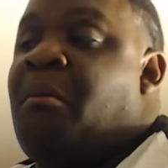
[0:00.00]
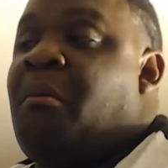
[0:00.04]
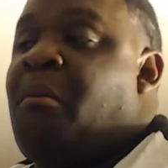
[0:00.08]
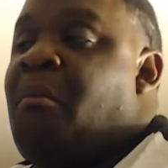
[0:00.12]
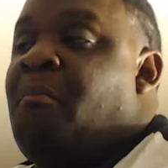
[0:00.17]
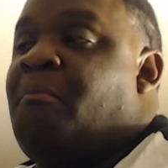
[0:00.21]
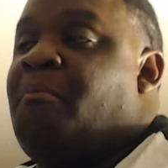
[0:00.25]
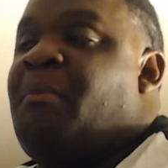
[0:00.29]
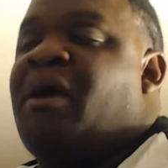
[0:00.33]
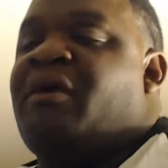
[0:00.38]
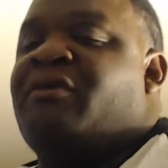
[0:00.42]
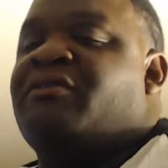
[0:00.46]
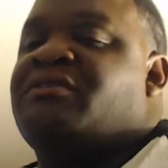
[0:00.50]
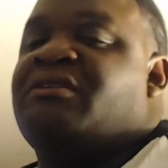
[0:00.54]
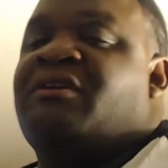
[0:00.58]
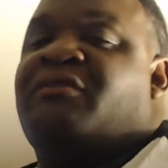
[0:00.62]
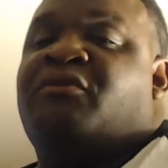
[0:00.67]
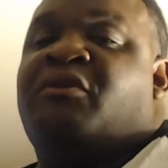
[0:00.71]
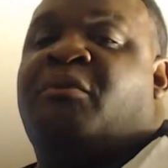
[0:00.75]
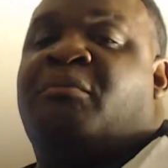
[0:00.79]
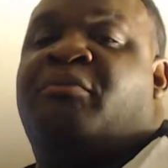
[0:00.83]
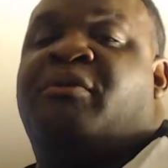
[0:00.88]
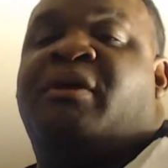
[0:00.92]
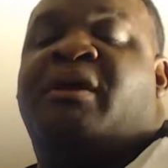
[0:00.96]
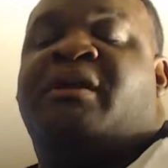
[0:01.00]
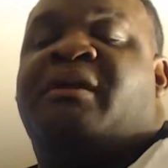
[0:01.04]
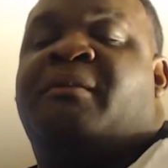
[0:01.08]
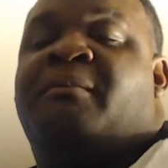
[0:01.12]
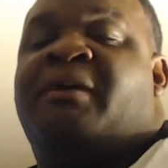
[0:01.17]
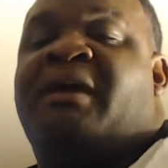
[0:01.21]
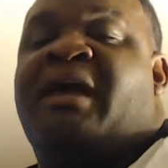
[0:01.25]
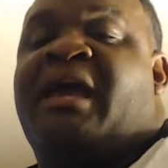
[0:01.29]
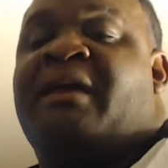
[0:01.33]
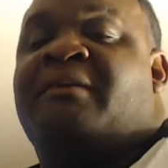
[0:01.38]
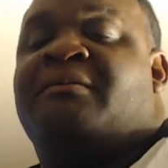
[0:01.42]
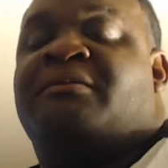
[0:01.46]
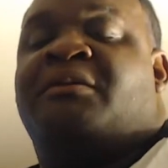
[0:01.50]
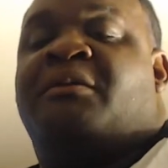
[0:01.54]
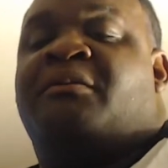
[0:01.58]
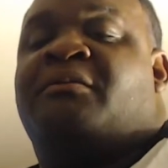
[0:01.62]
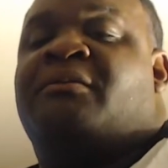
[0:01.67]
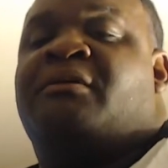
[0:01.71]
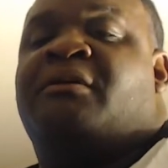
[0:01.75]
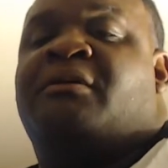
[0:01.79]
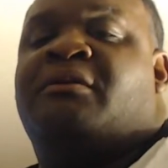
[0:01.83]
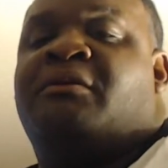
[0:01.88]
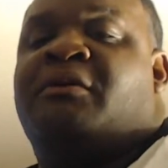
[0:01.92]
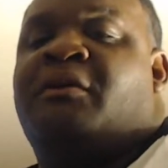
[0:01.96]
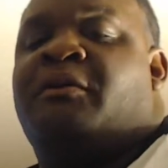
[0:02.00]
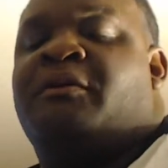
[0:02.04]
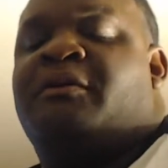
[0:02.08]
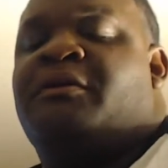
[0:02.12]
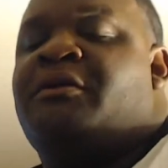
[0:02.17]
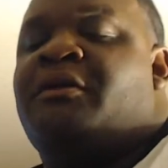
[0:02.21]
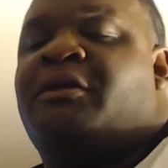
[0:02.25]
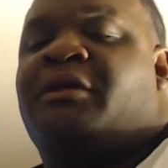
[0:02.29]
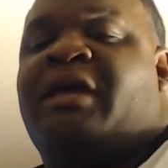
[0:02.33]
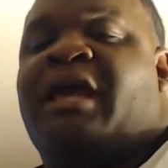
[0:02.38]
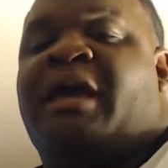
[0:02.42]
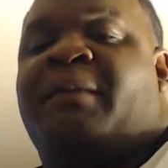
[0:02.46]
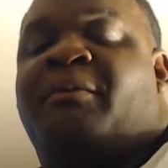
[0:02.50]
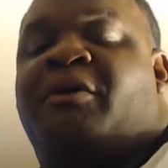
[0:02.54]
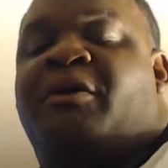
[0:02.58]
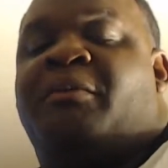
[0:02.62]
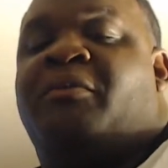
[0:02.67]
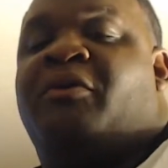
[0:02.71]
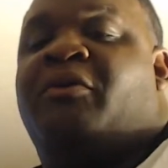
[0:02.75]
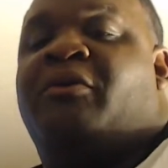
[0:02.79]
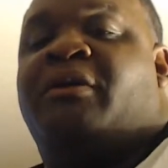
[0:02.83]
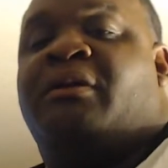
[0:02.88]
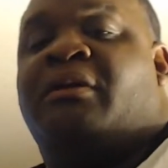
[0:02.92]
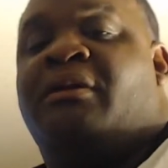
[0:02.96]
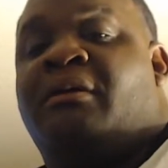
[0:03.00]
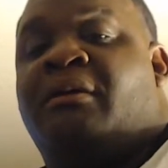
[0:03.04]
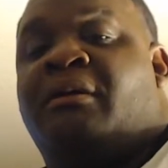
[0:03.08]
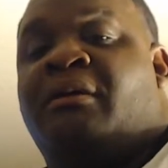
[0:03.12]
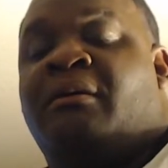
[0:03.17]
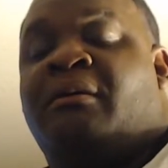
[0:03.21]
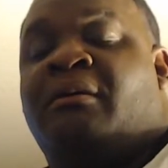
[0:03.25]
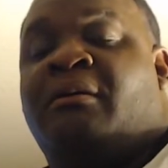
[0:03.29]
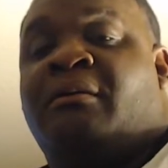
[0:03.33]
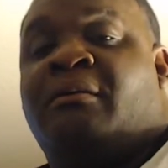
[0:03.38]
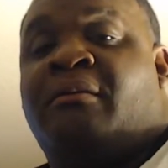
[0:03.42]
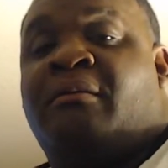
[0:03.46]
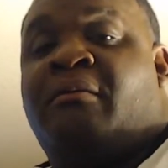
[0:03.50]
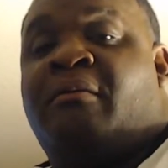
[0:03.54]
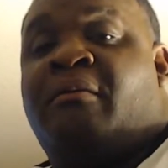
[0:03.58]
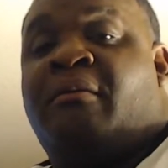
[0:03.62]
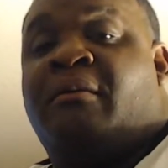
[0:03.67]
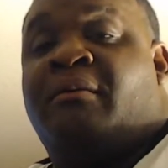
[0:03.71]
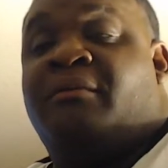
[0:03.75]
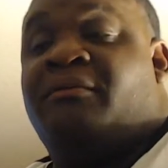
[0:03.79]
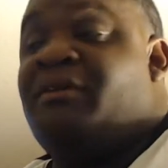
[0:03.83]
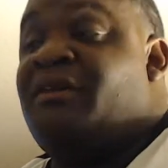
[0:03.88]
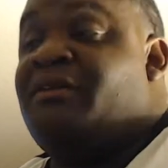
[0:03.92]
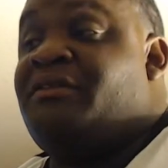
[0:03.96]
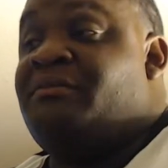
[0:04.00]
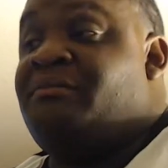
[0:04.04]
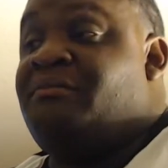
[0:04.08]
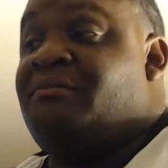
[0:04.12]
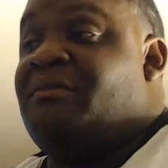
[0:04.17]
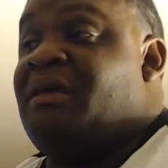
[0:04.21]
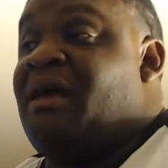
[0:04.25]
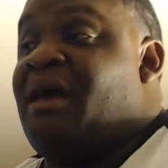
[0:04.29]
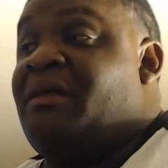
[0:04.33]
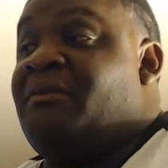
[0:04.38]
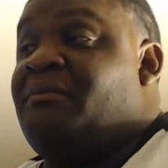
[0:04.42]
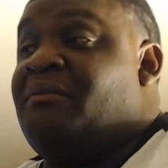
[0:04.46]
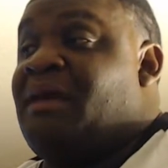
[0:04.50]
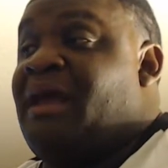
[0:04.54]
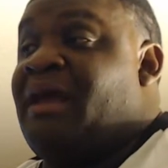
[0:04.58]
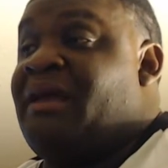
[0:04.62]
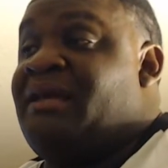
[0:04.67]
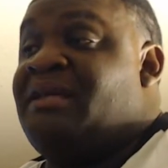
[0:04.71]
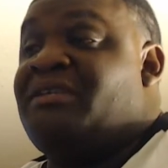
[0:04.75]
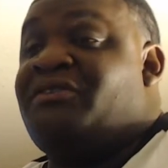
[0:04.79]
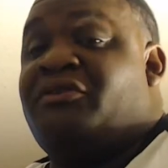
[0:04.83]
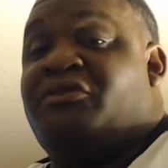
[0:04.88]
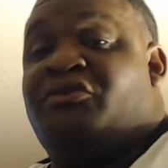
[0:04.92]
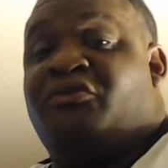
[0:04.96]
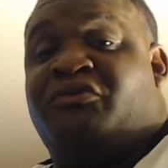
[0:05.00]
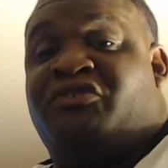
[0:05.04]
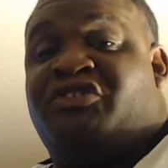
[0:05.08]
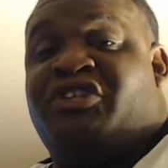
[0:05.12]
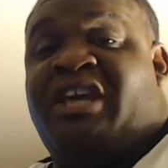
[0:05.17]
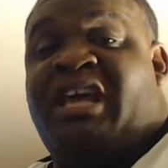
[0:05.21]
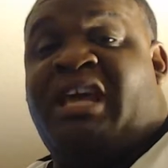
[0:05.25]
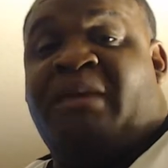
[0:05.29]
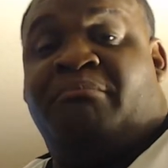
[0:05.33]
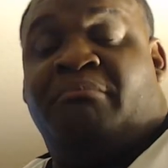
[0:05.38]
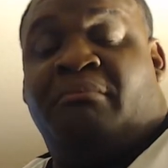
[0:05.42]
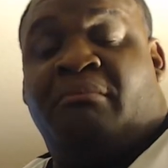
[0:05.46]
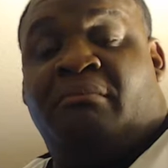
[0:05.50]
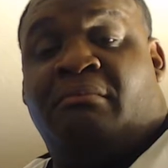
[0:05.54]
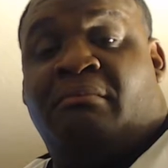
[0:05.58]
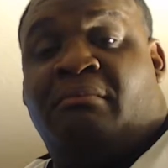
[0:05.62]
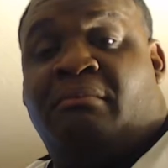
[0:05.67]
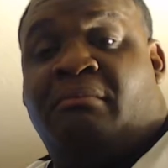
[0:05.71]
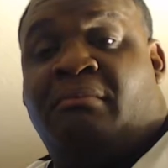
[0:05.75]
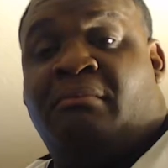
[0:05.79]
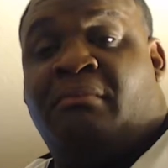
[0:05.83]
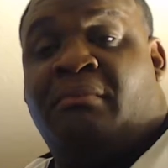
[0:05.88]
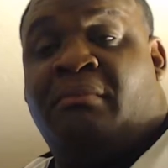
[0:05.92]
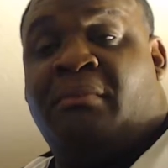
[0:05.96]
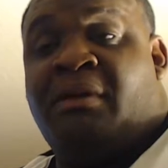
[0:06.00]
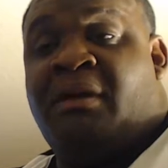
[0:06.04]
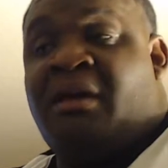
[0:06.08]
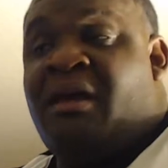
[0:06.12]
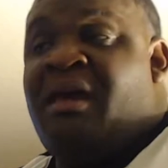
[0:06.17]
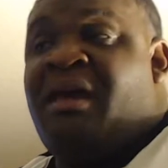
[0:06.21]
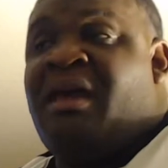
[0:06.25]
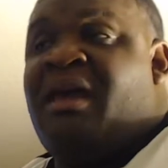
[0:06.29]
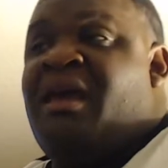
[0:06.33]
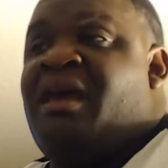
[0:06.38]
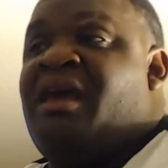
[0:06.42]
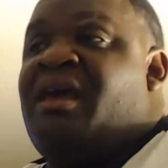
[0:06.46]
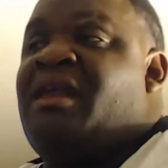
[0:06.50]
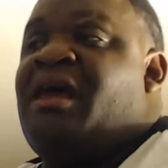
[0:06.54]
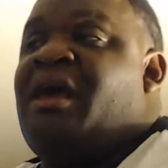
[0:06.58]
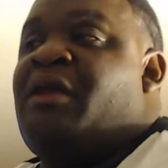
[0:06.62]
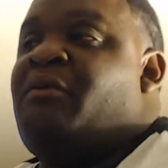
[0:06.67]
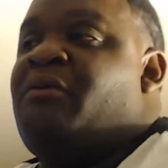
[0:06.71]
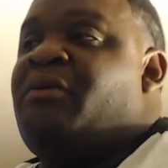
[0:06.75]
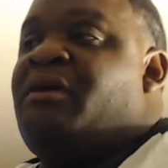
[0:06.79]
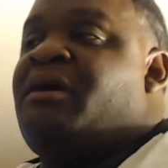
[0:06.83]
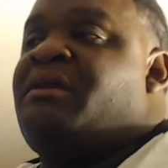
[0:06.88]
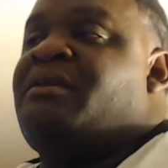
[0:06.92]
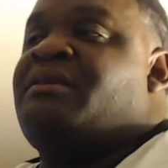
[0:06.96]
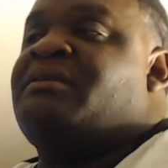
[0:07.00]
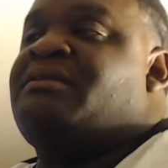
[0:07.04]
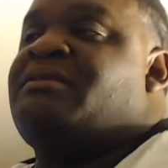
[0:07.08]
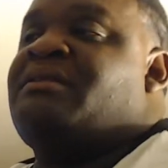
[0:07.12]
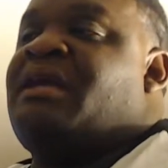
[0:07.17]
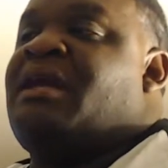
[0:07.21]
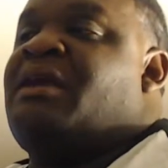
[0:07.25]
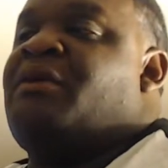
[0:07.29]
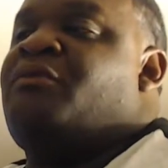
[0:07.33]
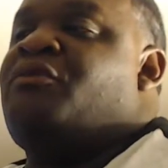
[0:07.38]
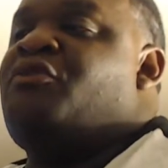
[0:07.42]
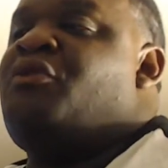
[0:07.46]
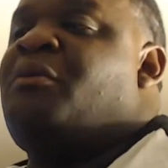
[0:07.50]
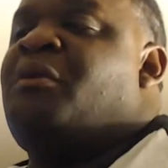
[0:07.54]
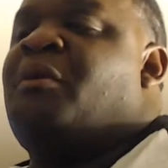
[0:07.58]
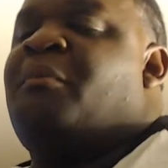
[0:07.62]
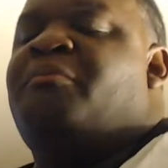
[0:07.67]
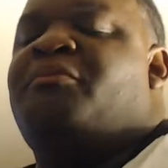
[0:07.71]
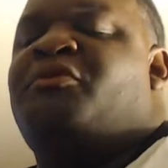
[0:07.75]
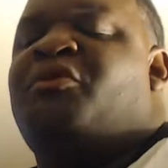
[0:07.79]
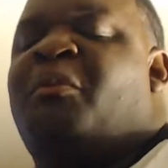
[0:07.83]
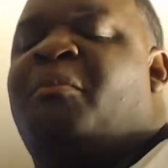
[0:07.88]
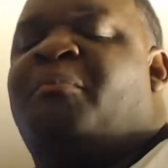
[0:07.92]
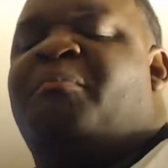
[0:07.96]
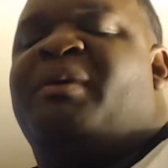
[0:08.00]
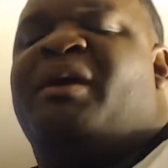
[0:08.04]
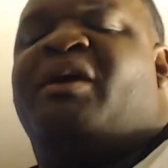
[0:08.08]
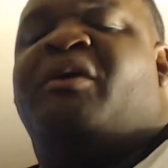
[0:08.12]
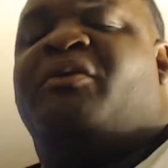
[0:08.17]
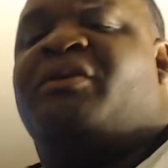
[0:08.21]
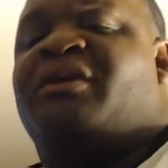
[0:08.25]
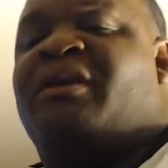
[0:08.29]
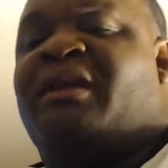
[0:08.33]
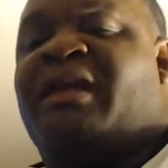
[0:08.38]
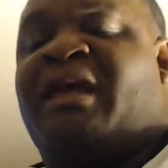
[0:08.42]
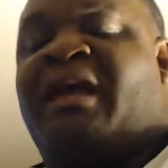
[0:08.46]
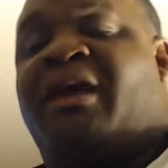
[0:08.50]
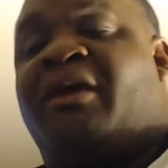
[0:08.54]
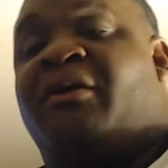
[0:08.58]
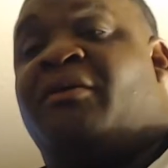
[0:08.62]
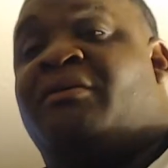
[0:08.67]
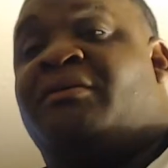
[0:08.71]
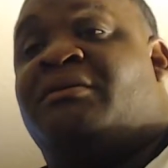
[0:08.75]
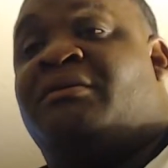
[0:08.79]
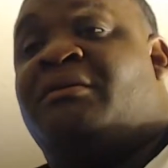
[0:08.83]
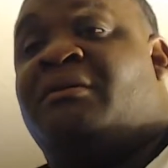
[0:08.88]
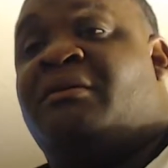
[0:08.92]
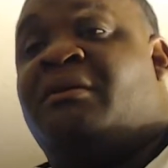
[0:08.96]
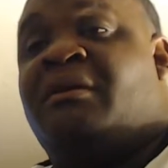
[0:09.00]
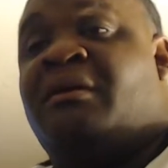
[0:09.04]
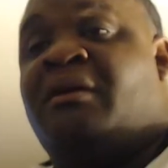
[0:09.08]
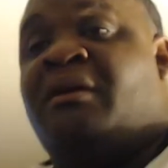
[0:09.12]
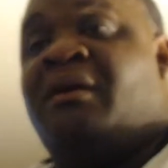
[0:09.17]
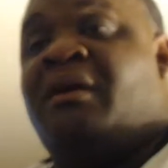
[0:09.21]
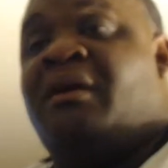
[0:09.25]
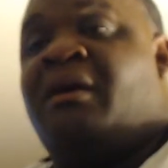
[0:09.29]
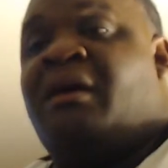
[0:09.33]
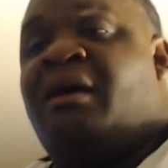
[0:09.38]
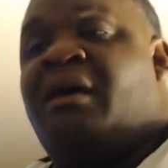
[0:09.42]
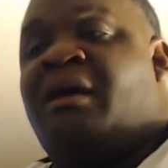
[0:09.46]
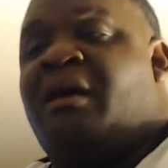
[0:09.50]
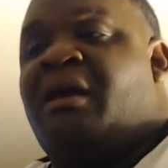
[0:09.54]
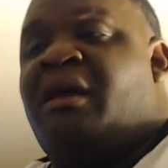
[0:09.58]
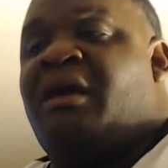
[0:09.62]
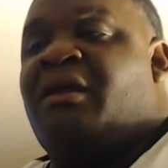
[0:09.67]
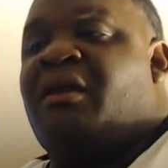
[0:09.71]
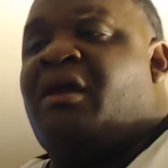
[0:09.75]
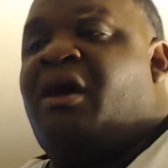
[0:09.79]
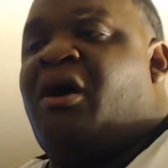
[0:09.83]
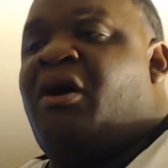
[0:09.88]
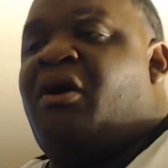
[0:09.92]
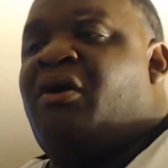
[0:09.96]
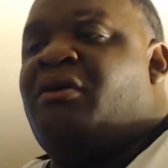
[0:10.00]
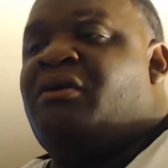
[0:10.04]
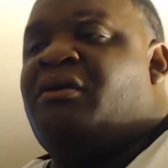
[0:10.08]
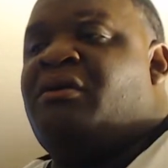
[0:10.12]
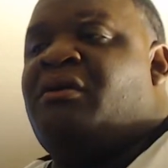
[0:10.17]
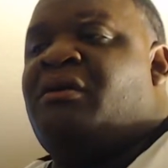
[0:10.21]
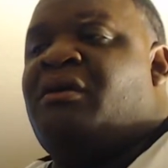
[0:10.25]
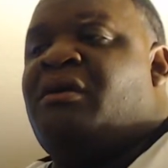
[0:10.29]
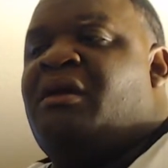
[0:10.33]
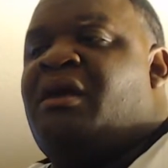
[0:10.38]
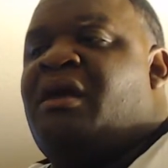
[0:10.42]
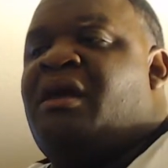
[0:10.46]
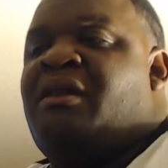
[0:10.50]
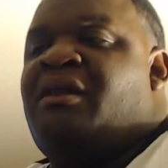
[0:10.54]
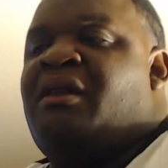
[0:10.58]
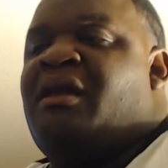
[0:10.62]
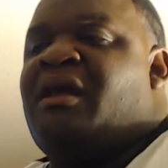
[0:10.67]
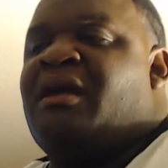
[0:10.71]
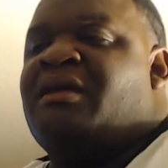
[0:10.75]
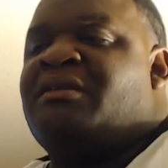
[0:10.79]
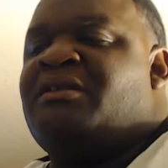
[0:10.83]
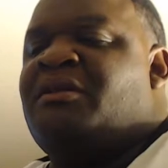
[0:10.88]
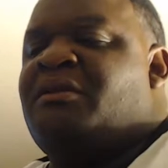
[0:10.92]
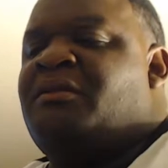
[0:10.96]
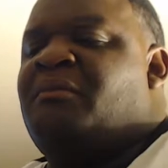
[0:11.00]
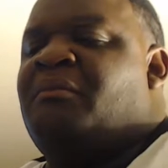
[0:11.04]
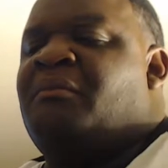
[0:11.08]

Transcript: Microsoft don't bring them games to the gaming community. They, I guess they're too cheap. And I don't understand. You're billionaires, and like I said,